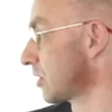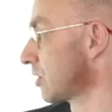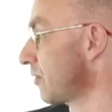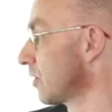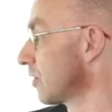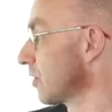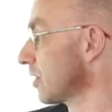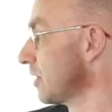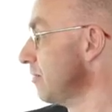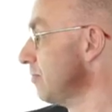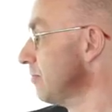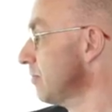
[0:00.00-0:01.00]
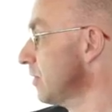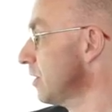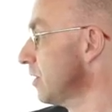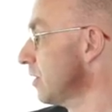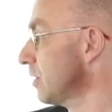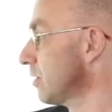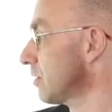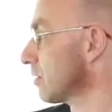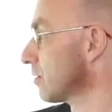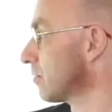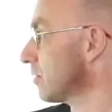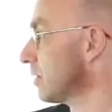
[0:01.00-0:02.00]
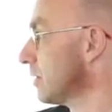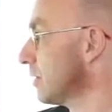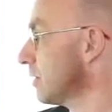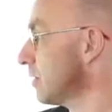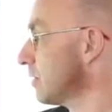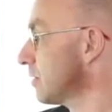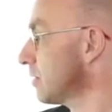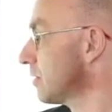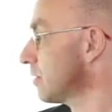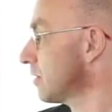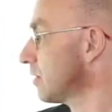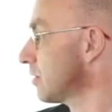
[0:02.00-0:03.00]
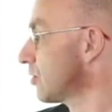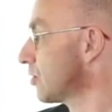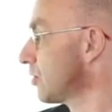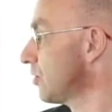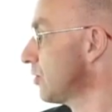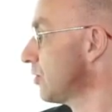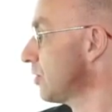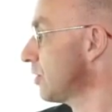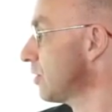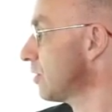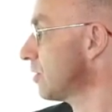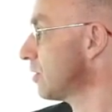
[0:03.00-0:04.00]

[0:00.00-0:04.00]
let's have a look at them. So 1, 2,